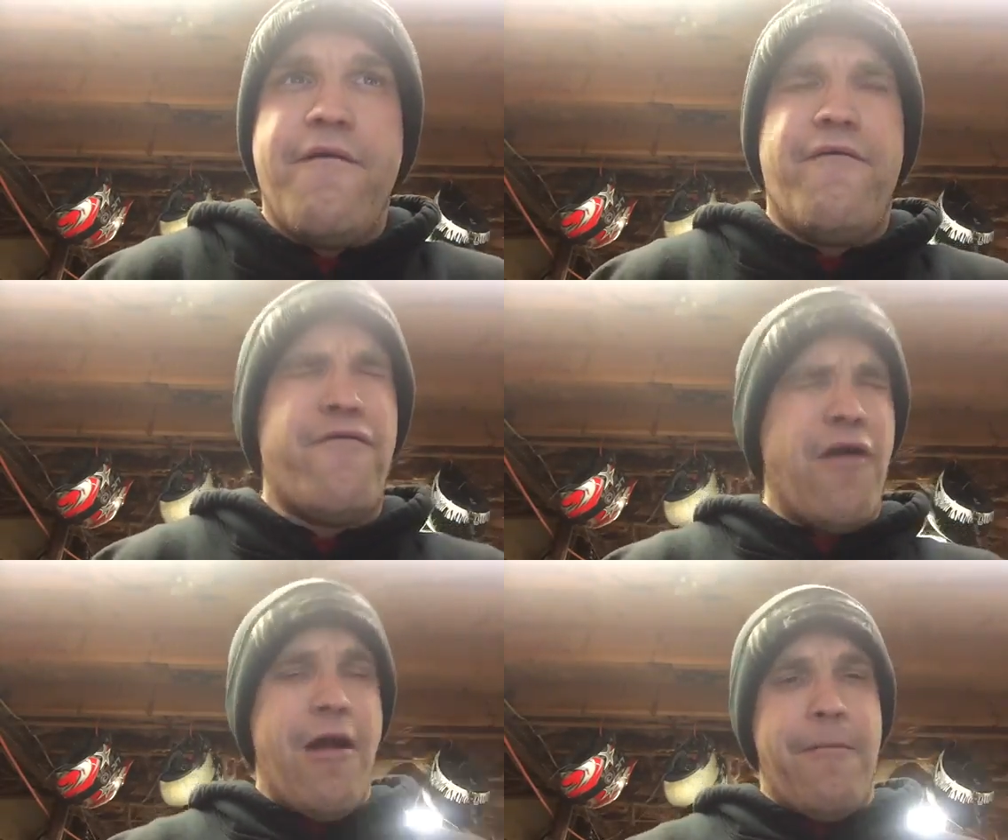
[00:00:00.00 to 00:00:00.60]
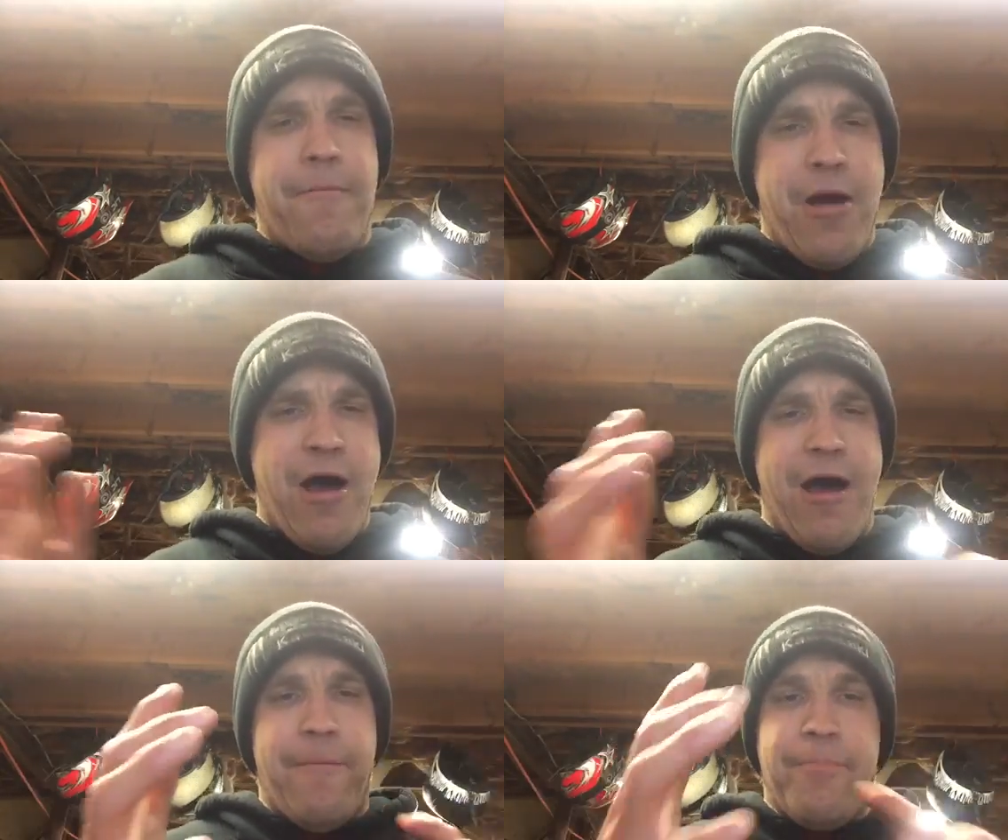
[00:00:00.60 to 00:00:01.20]
From,
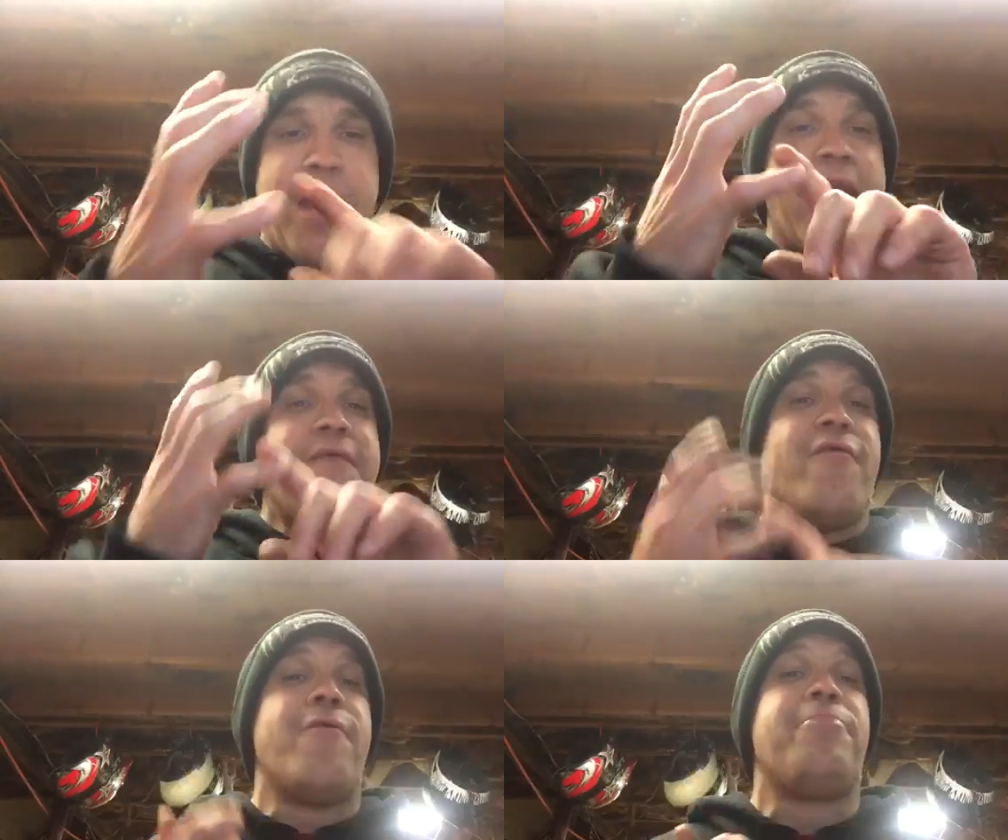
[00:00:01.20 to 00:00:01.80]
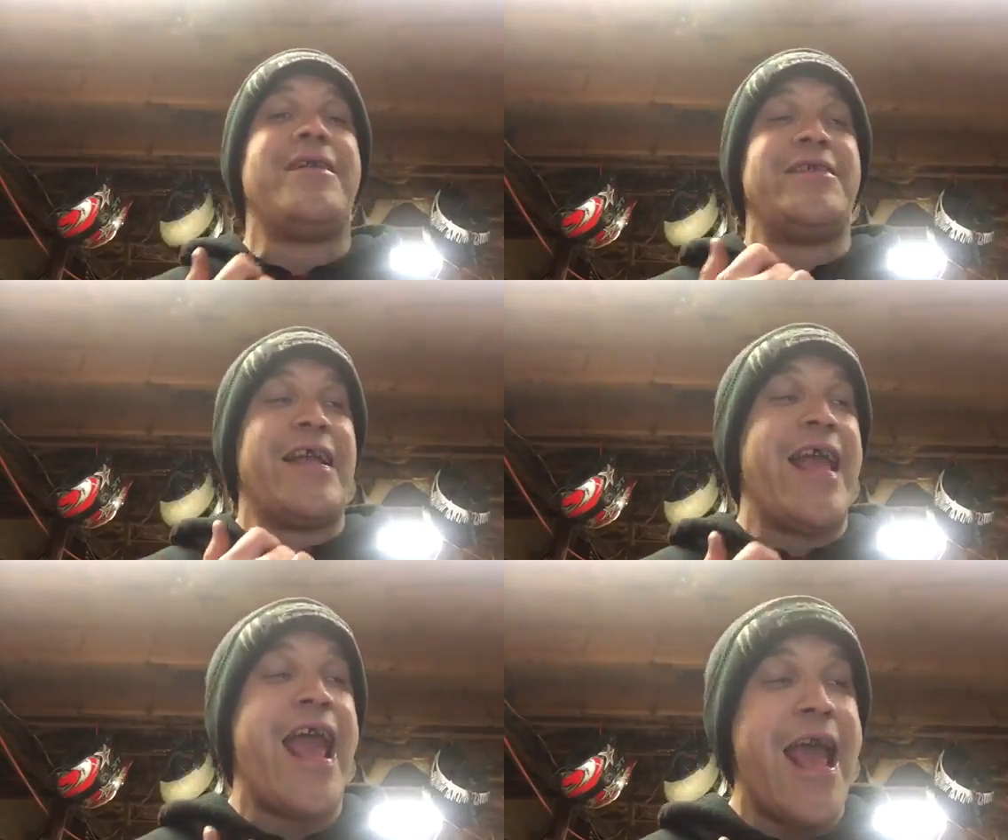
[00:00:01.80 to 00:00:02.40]
I even replaced the
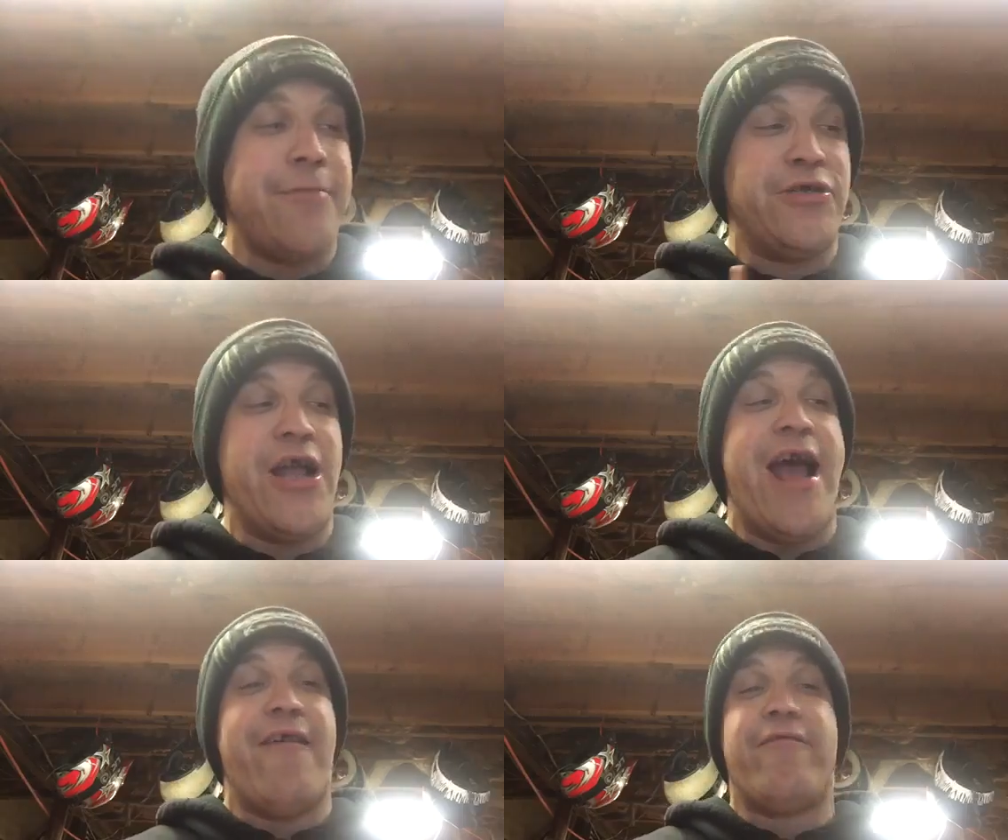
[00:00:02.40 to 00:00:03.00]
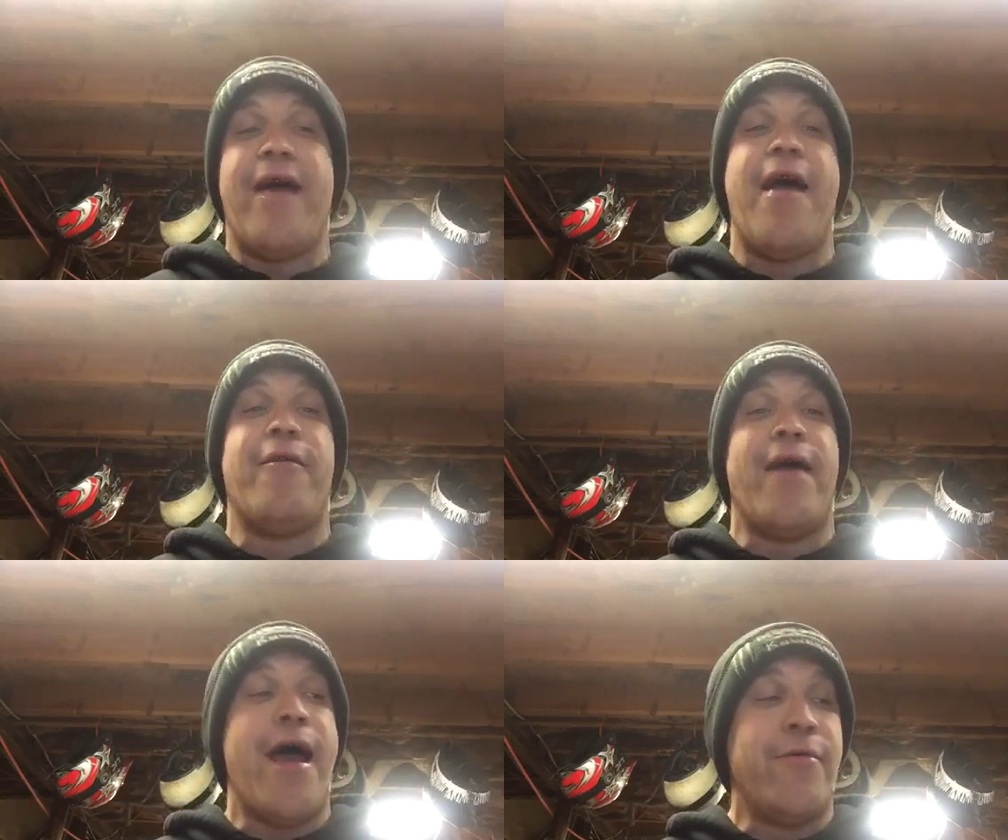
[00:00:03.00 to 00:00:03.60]
camshaft.
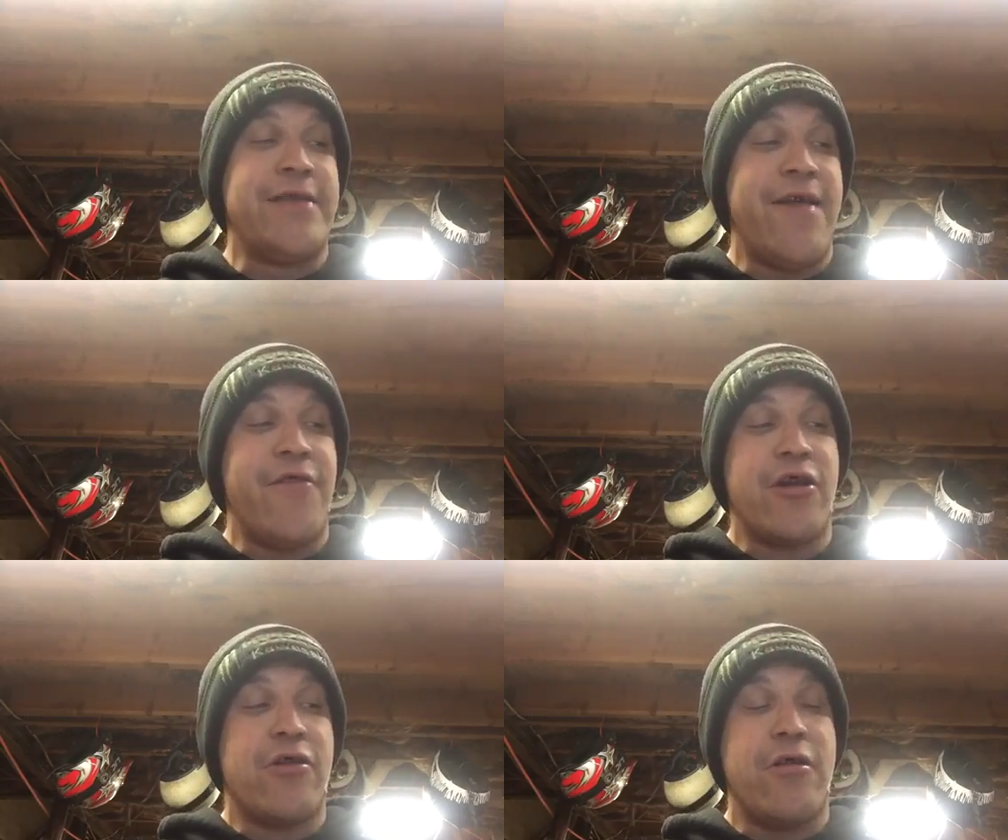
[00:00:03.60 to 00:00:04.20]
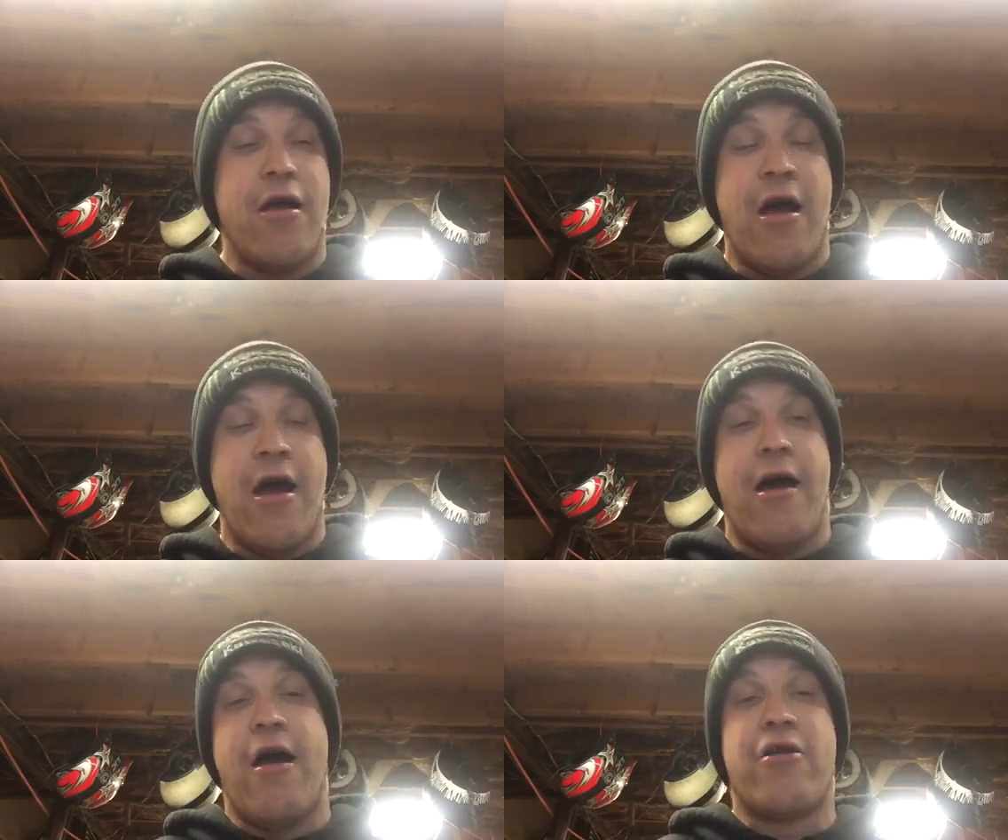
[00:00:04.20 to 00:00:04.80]
I was having
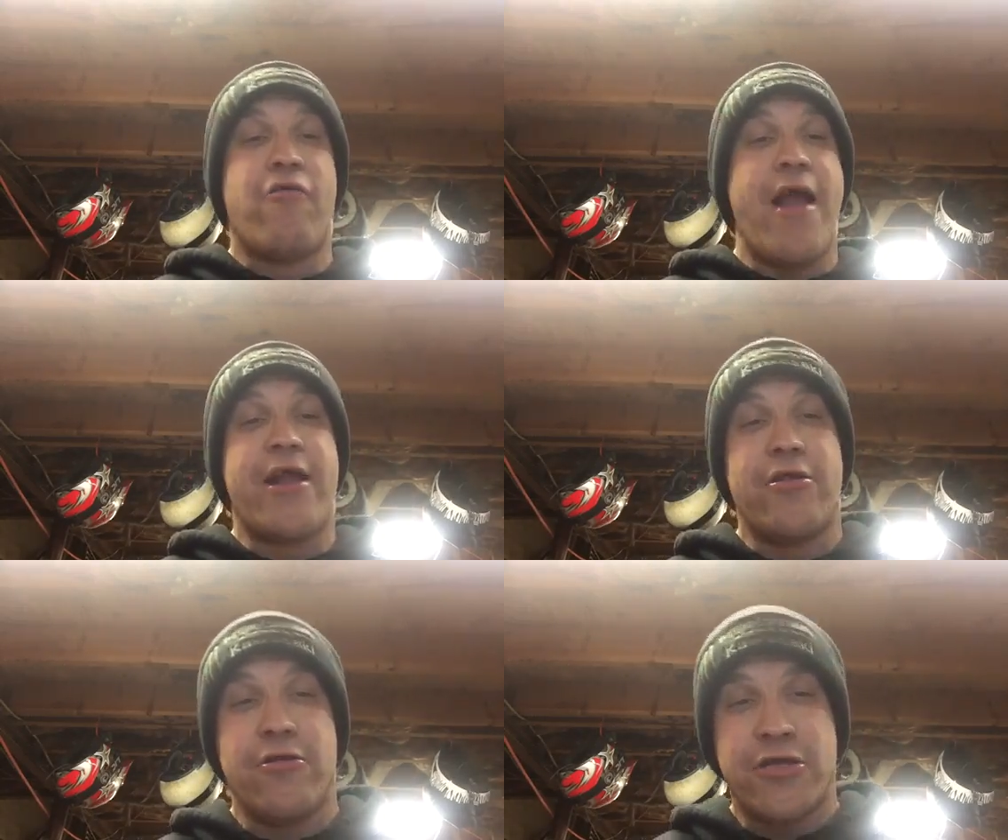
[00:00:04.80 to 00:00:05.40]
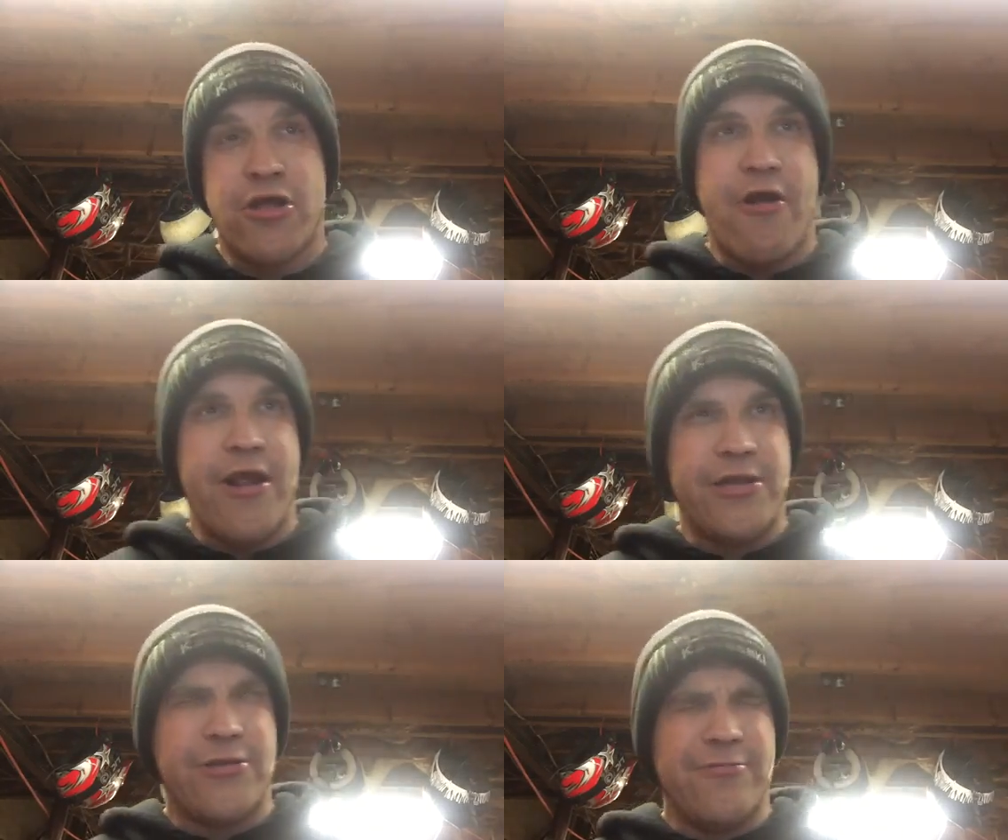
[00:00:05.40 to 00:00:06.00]
a crank no
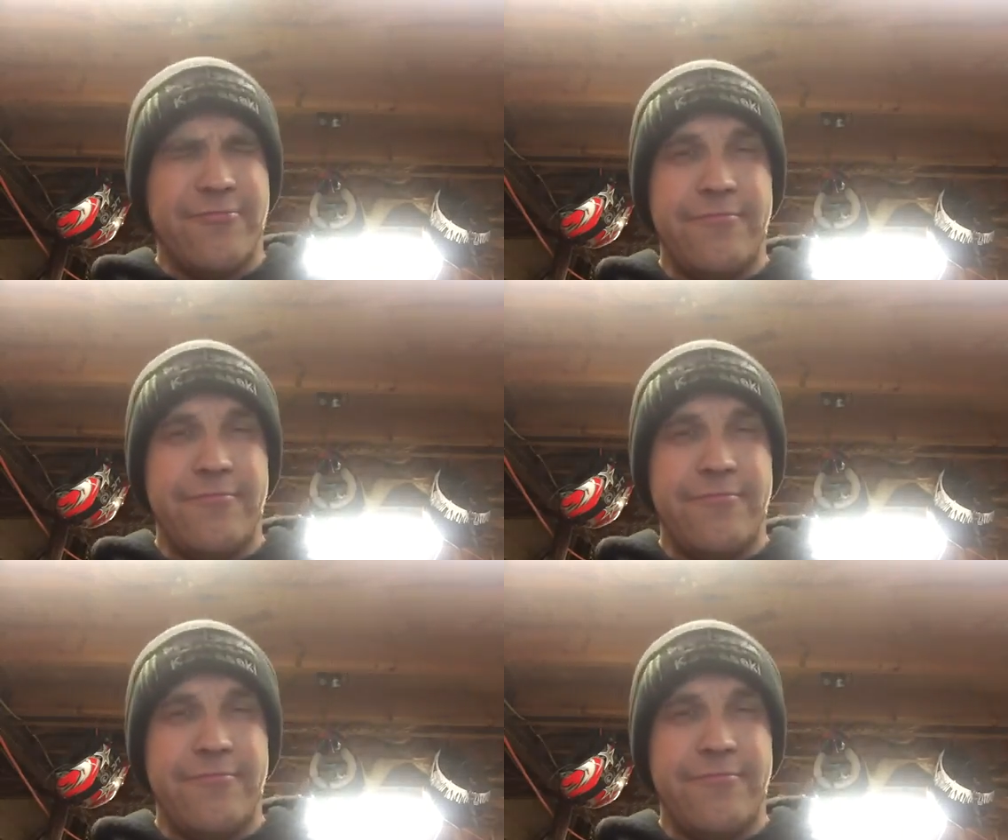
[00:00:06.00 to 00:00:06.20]
start issue.